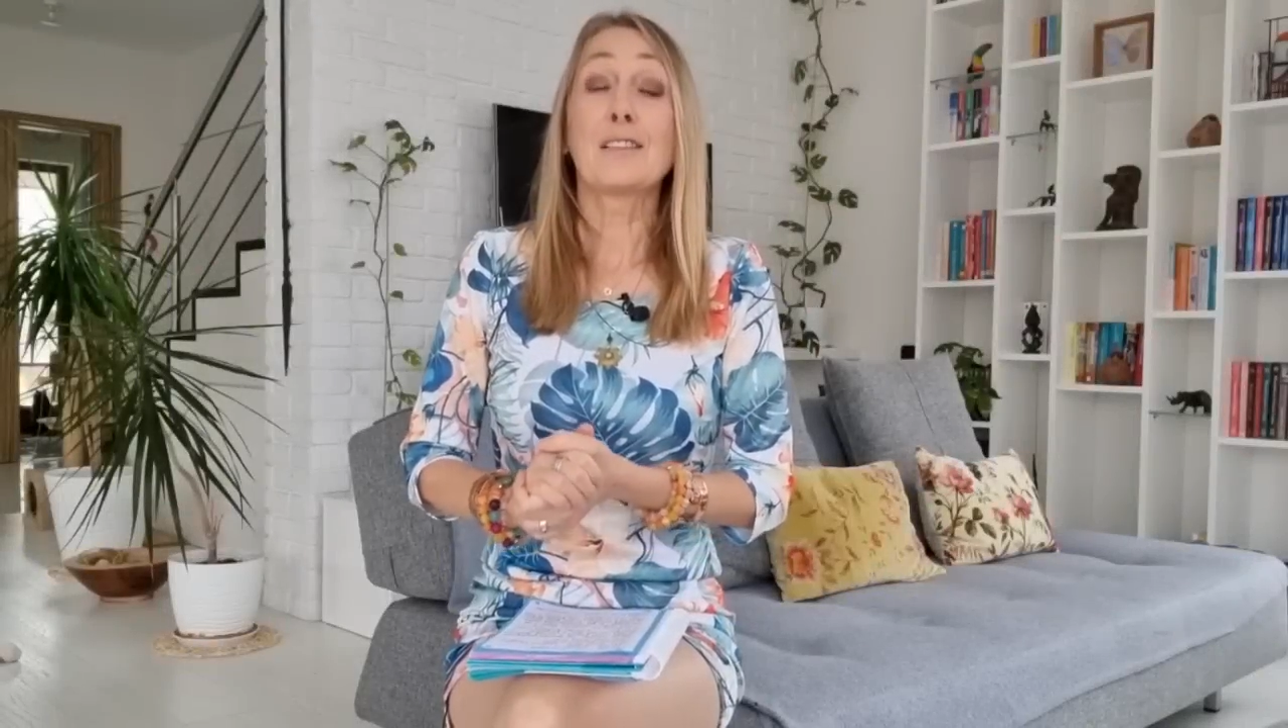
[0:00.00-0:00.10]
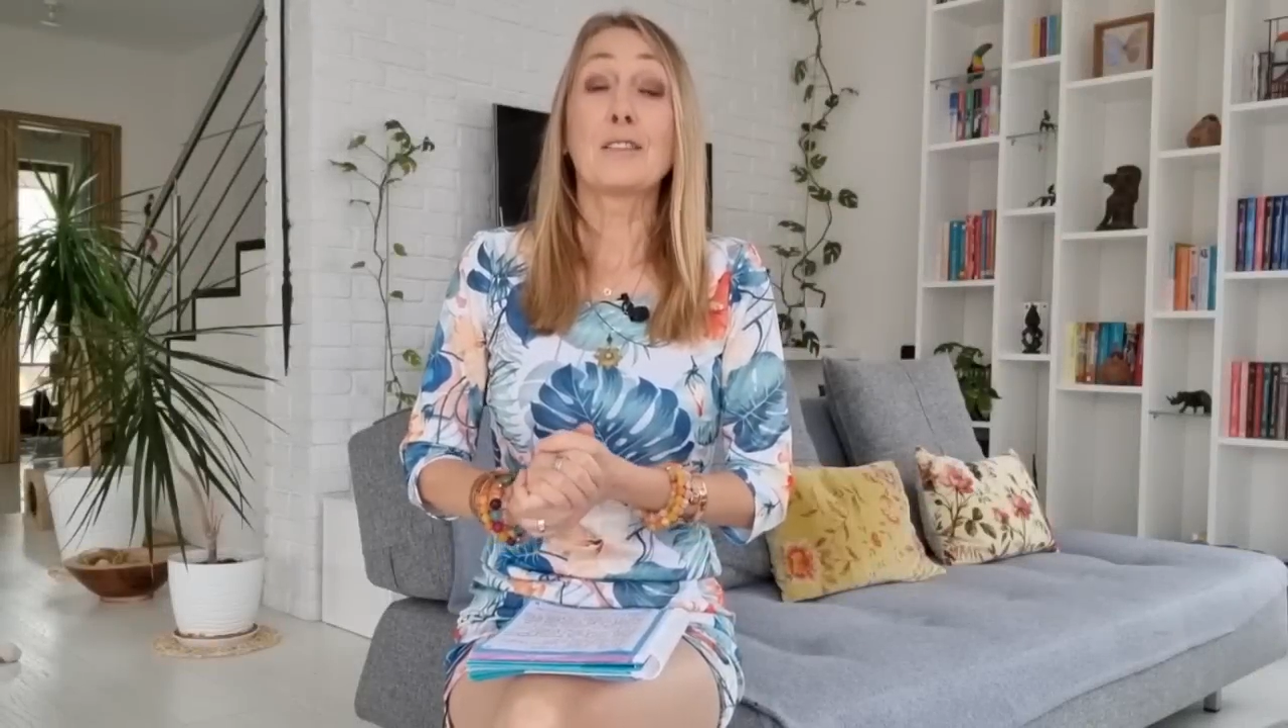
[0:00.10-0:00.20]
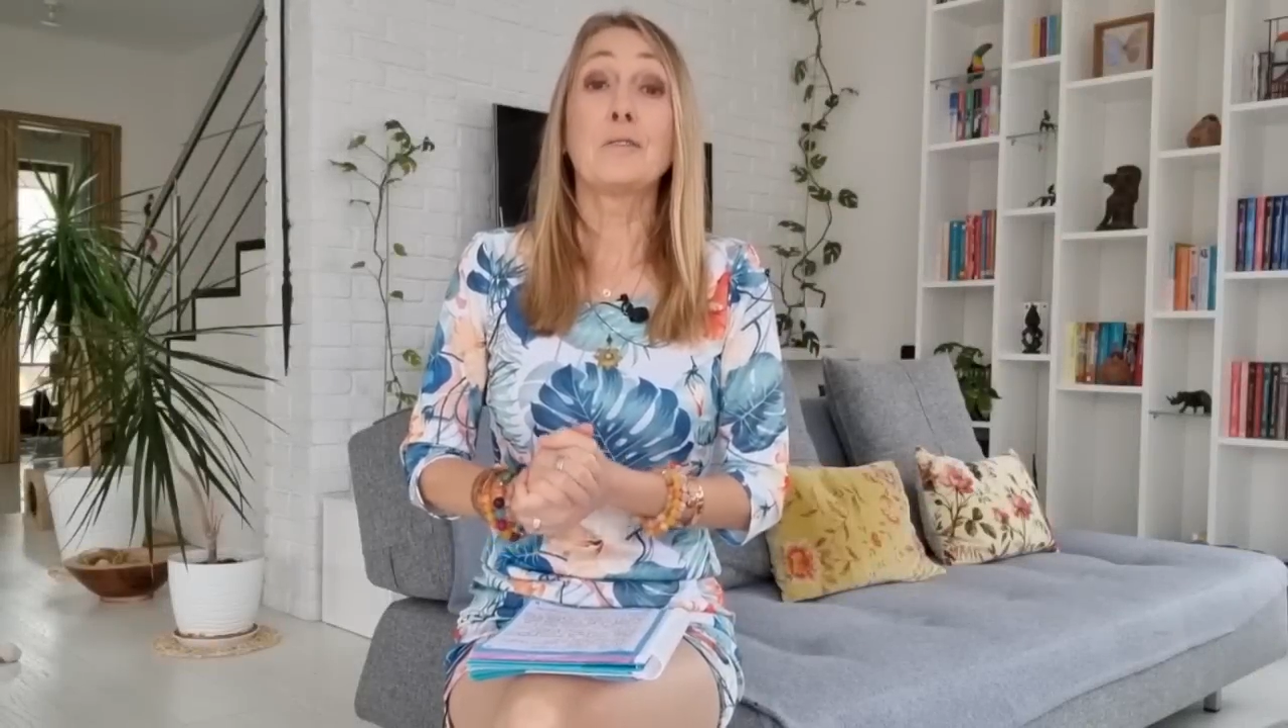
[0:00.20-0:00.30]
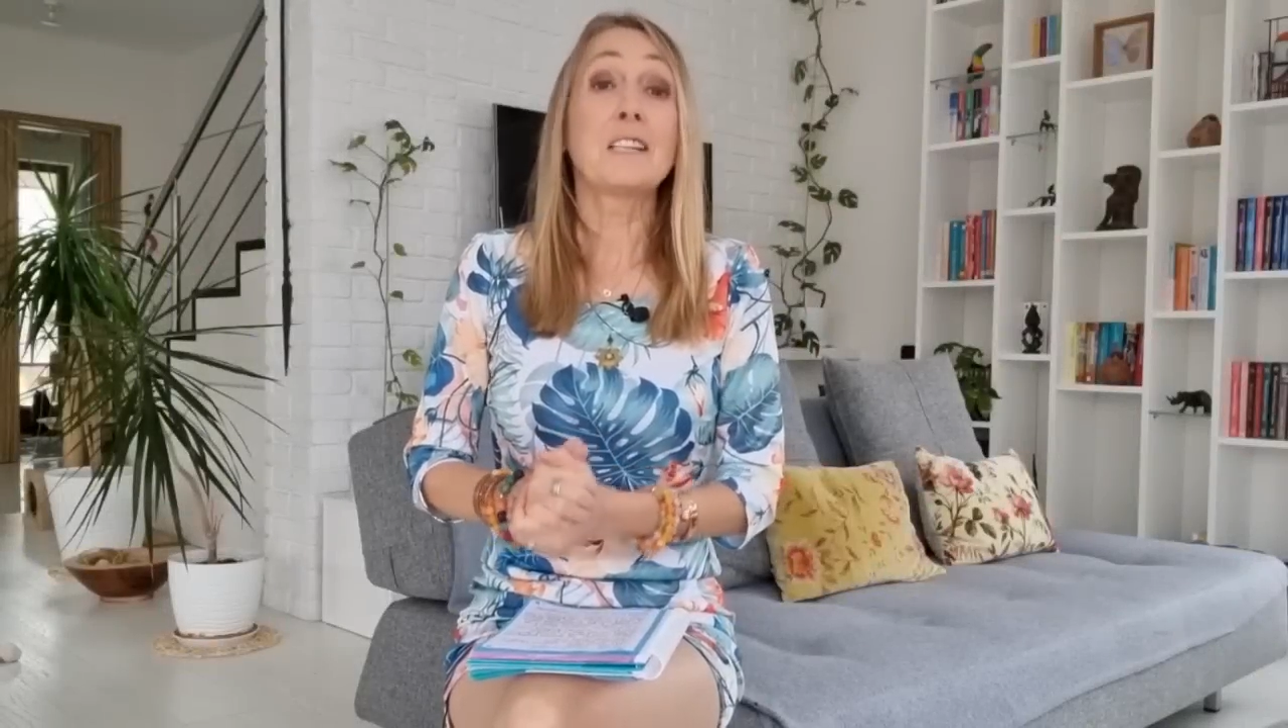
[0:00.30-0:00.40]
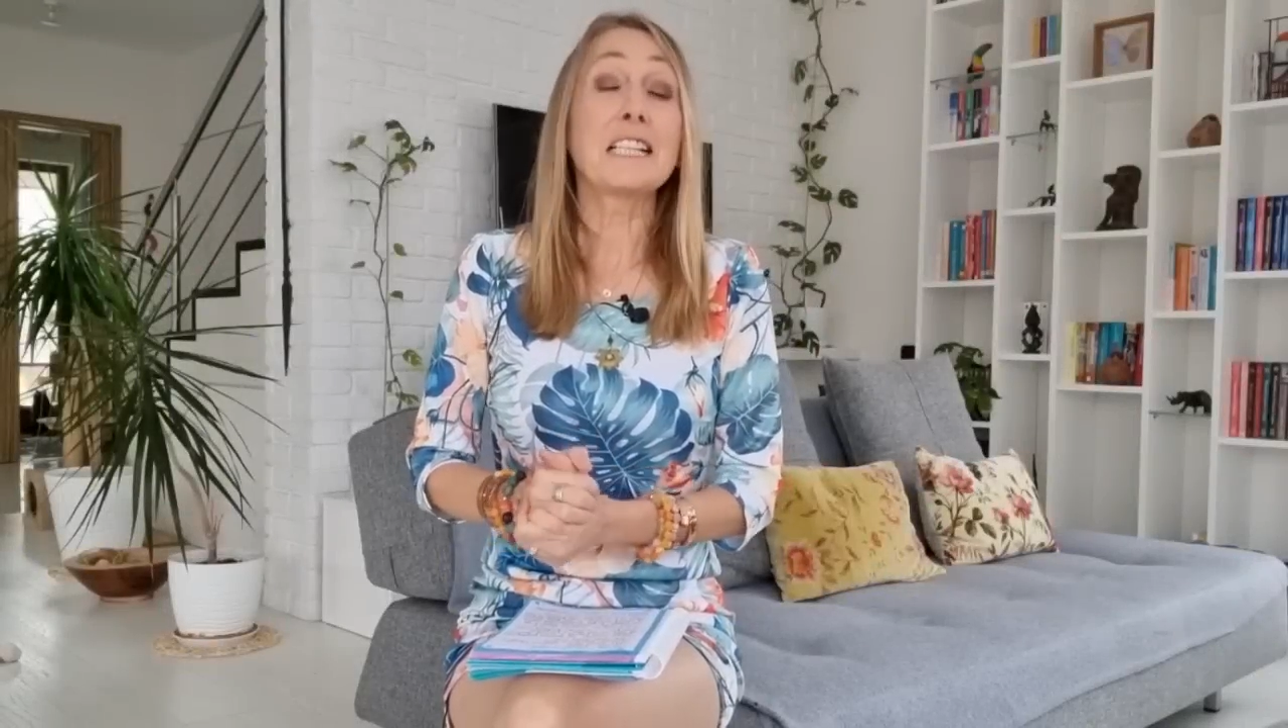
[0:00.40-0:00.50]
of
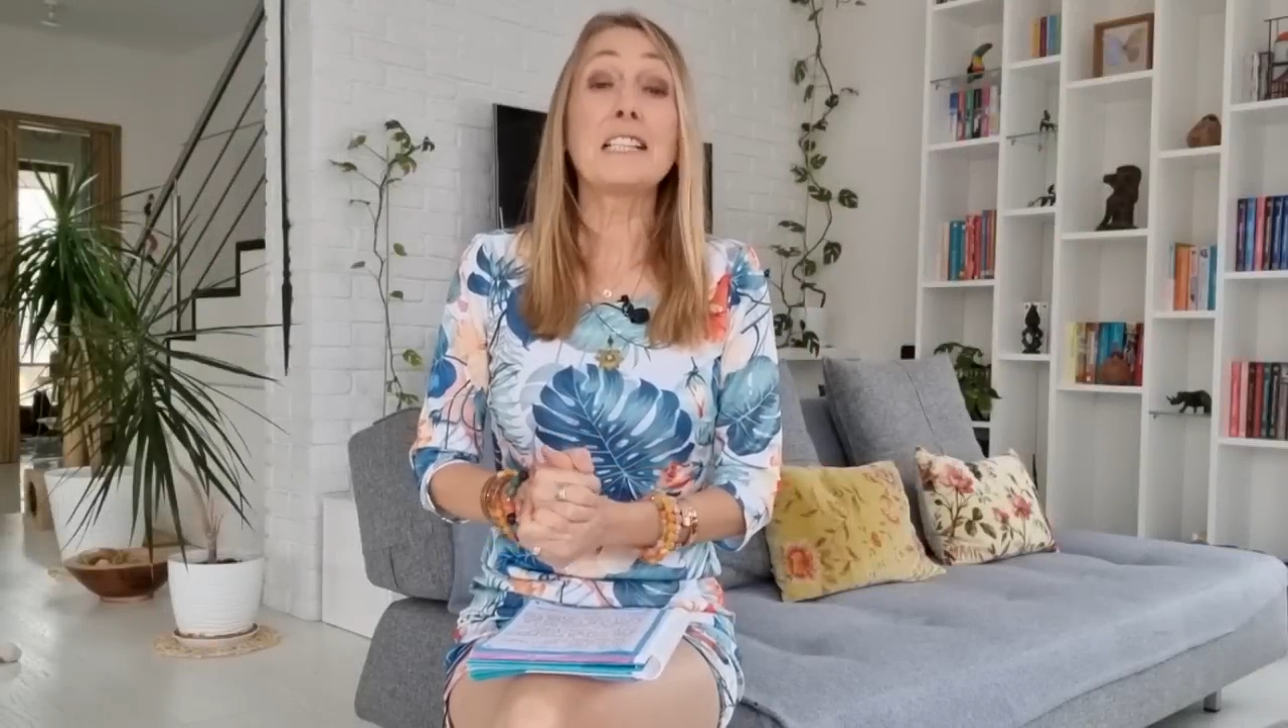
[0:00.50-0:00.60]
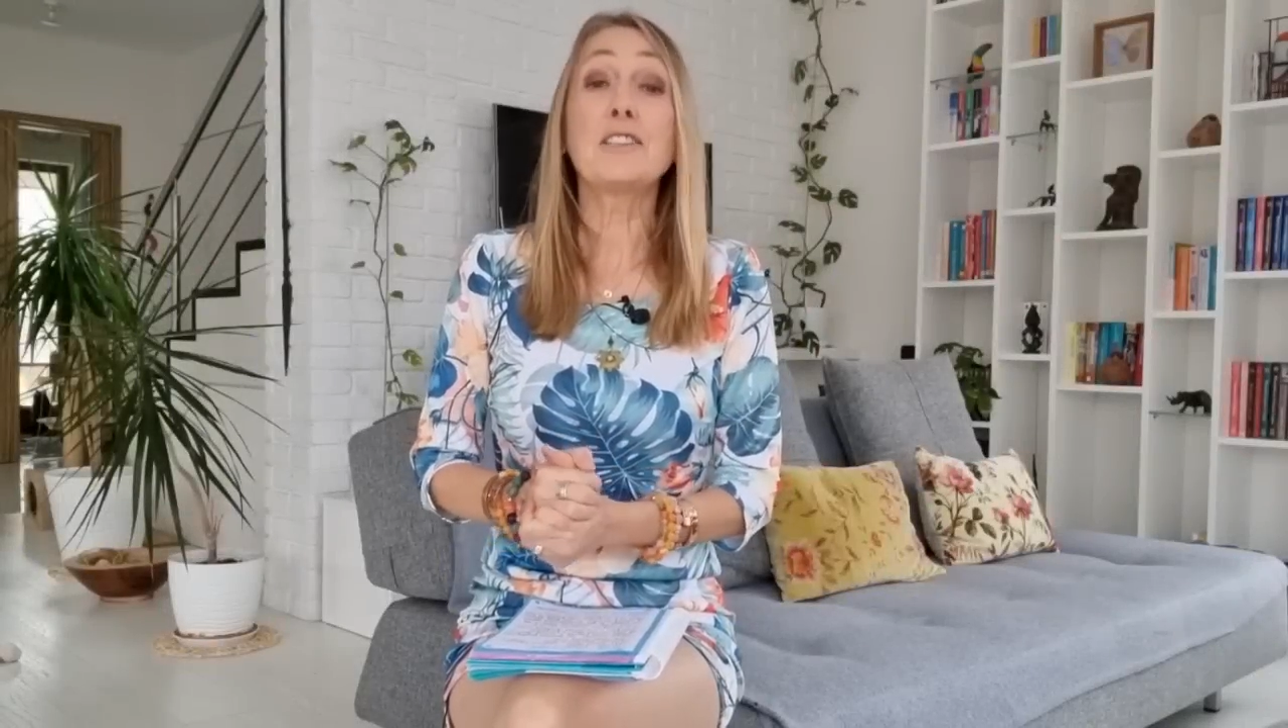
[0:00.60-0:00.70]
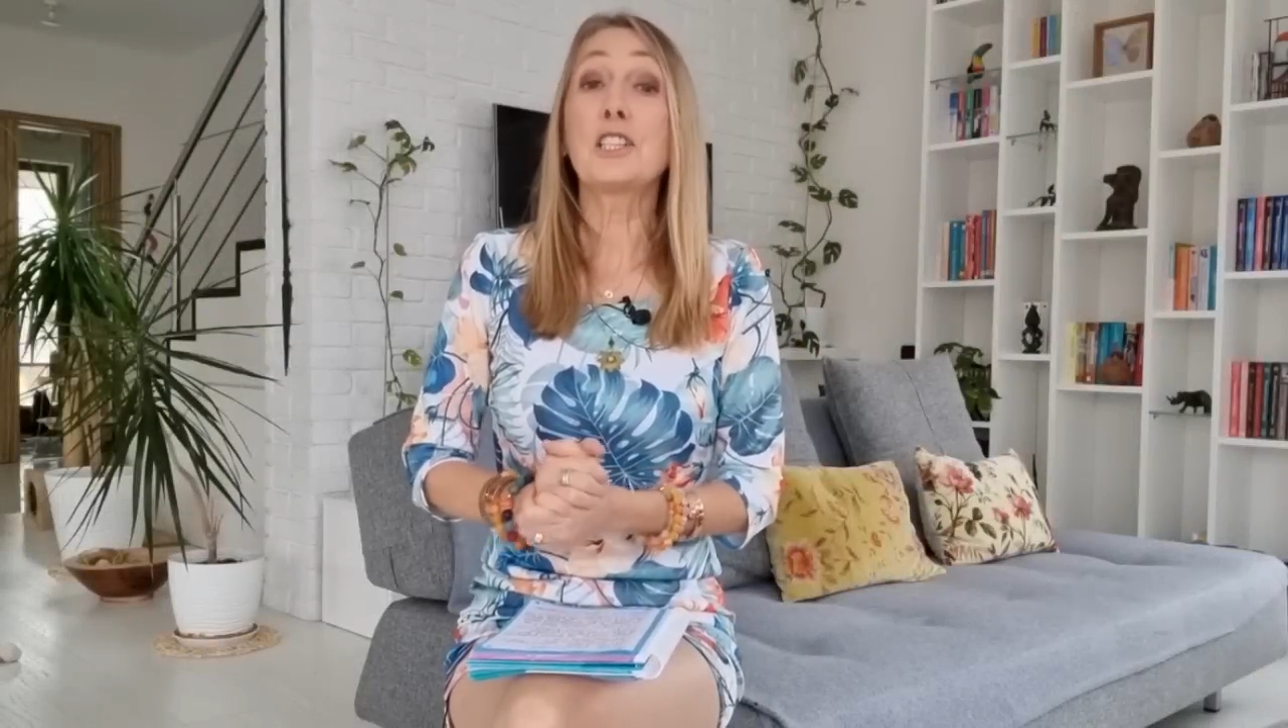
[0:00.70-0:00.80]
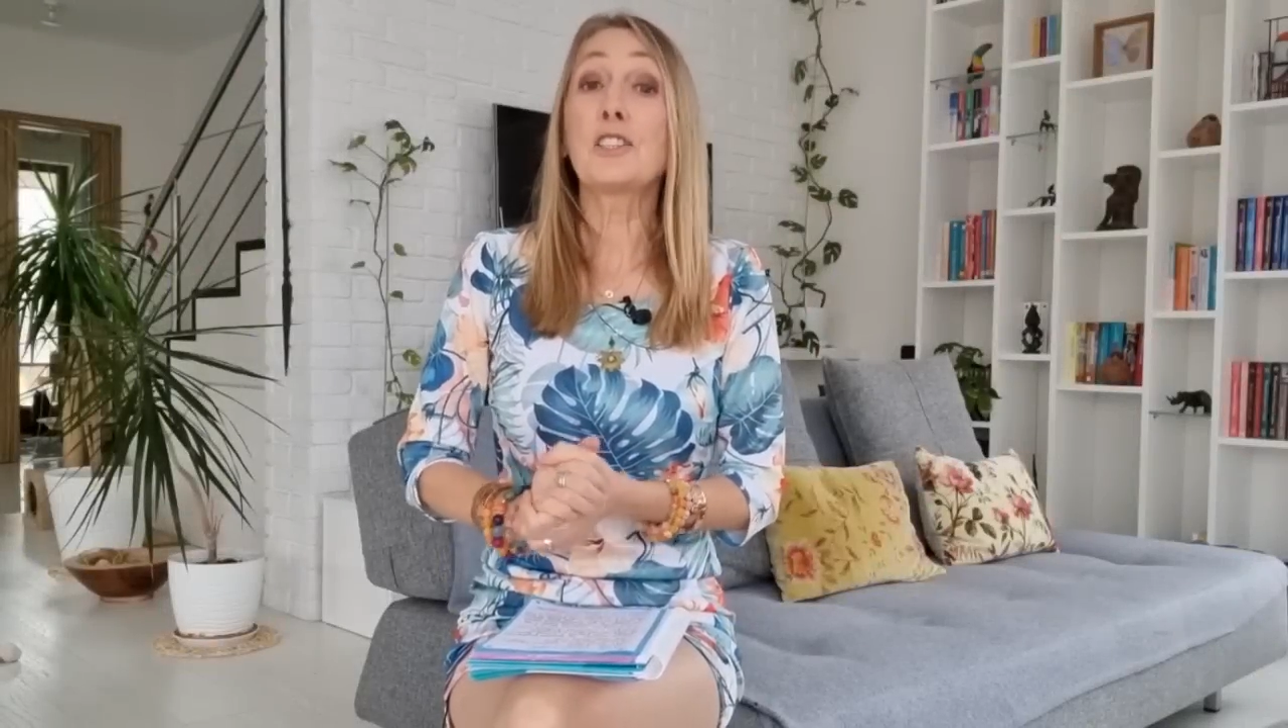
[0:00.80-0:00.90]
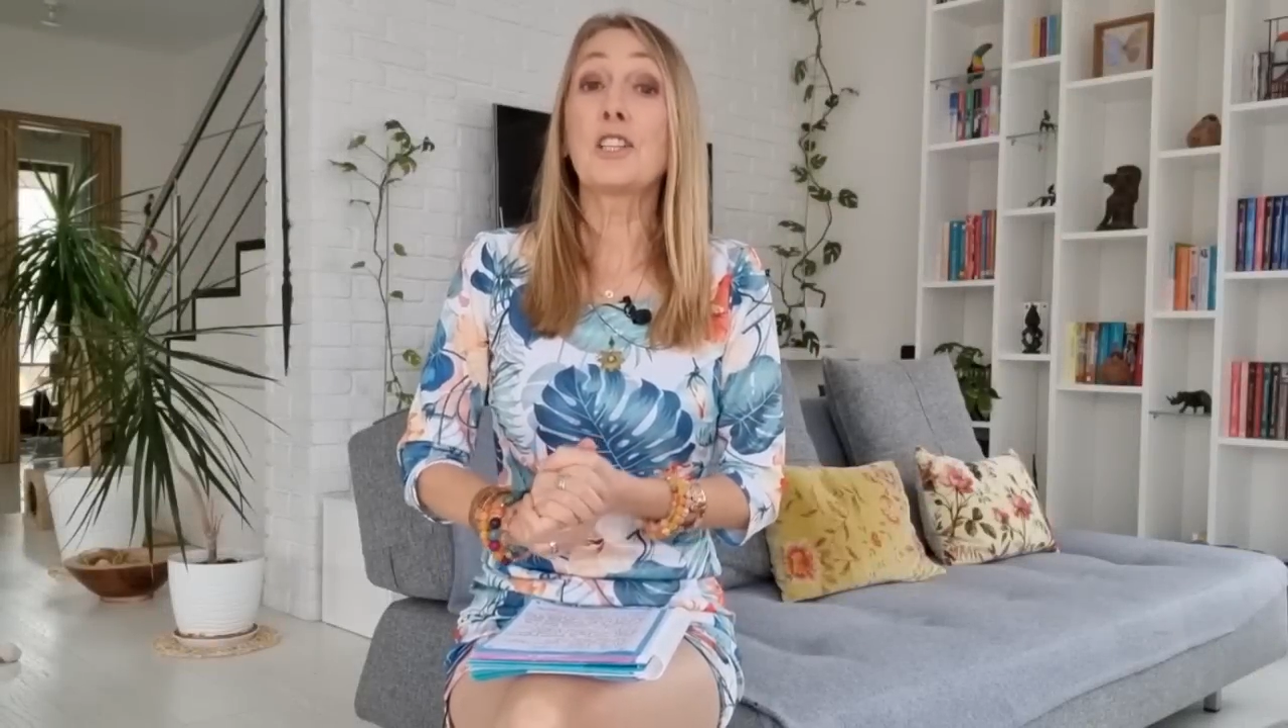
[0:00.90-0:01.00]
depression.